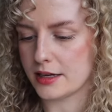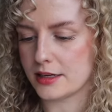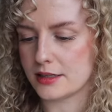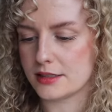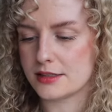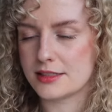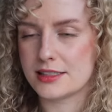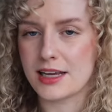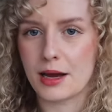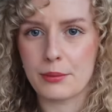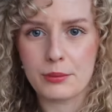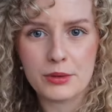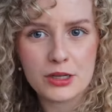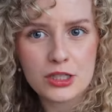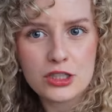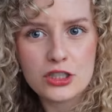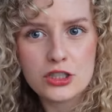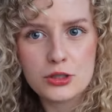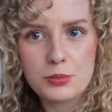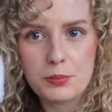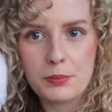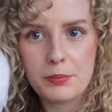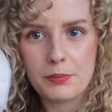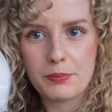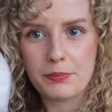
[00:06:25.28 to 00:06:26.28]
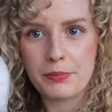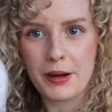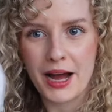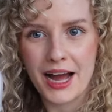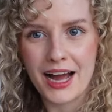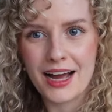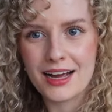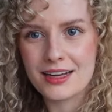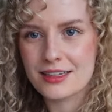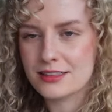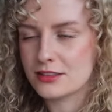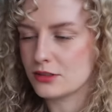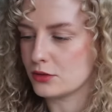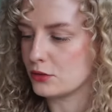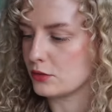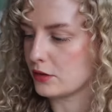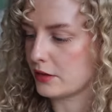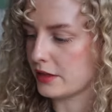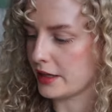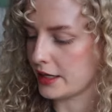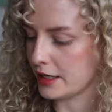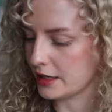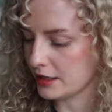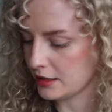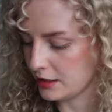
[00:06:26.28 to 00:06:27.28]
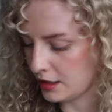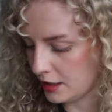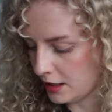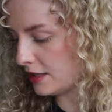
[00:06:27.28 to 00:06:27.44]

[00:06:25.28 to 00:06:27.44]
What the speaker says: sandwich bags sort of thing.